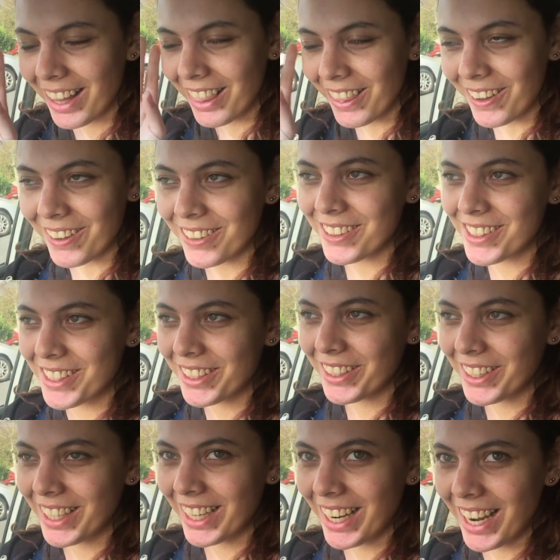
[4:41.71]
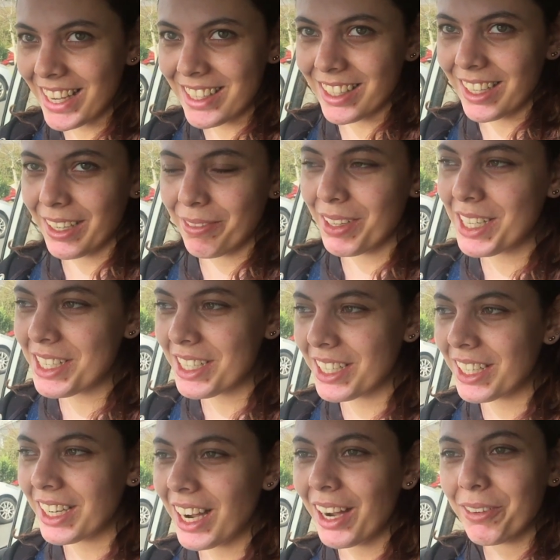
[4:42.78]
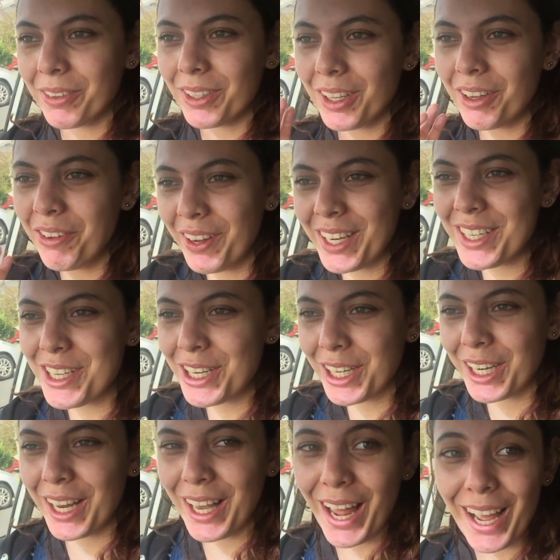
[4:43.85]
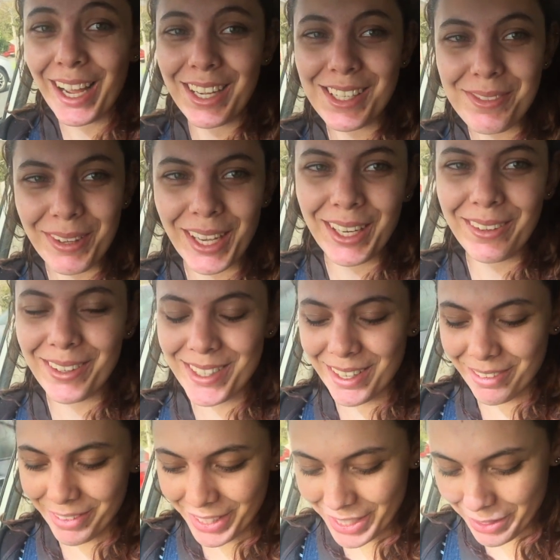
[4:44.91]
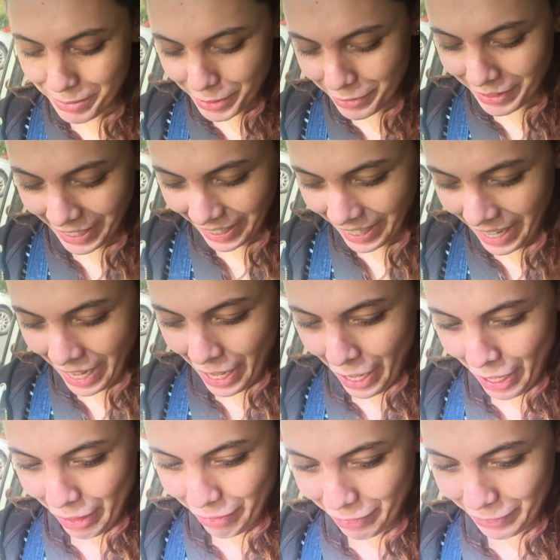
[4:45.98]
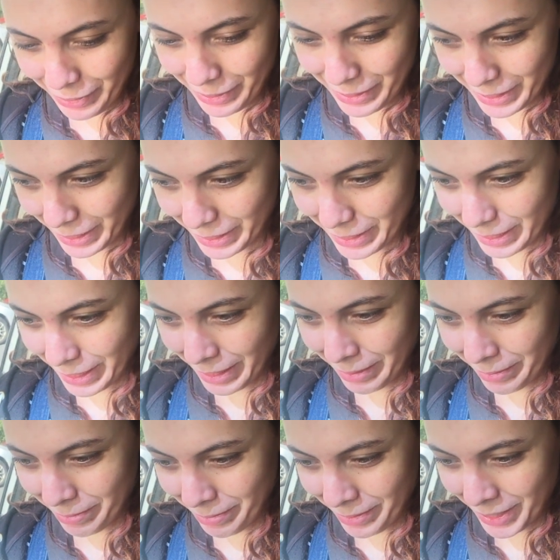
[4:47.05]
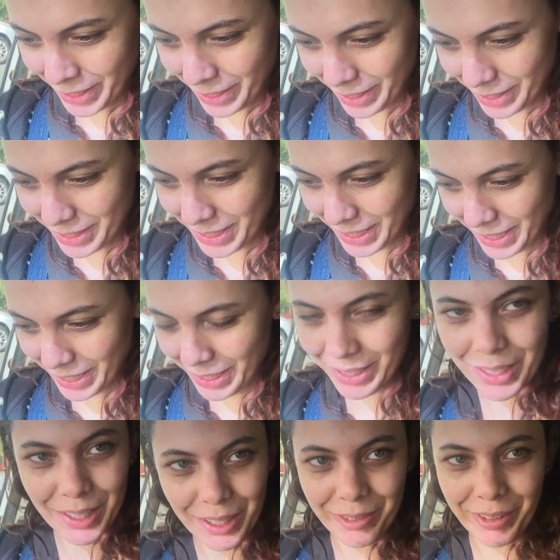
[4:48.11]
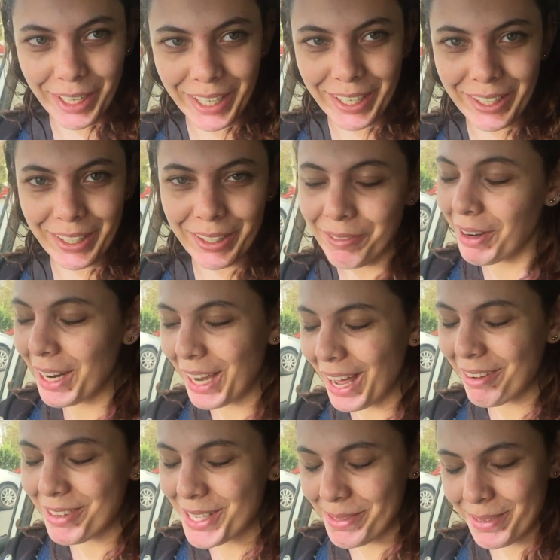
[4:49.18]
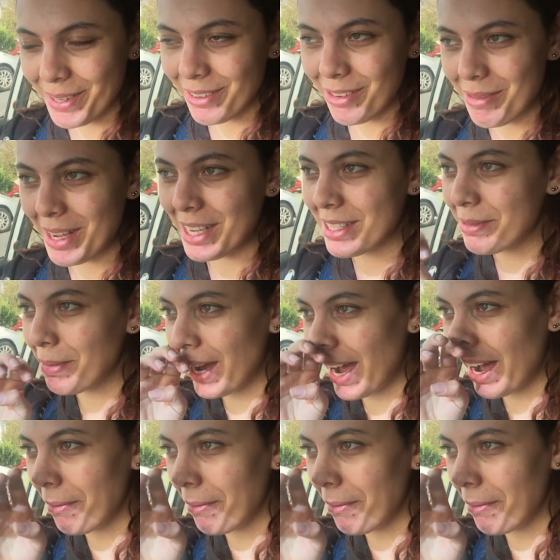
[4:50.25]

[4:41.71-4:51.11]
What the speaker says: Long story, as I keep mentioning. I will eventually like explain it once I finish moving for the second time this year. Oh my god, my life is a bit of a mess, but